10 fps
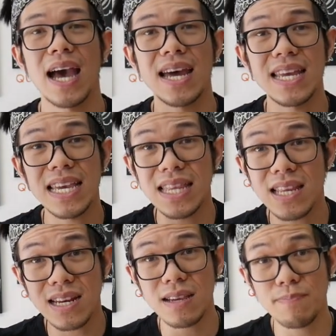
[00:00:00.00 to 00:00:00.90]
and in
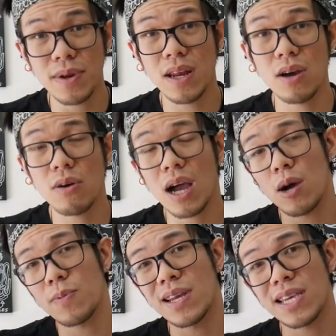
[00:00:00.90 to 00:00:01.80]
the link below
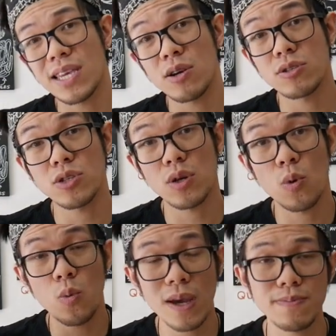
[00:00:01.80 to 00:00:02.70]
I'll be linking onto the
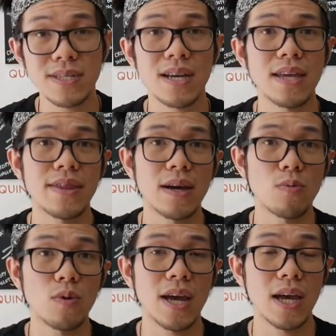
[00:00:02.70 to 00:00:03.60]
website that
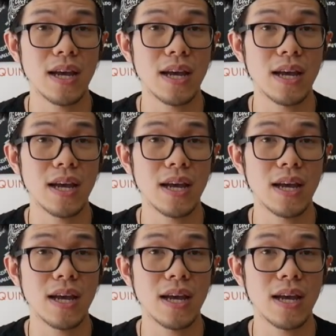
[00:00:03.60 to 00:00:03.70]
will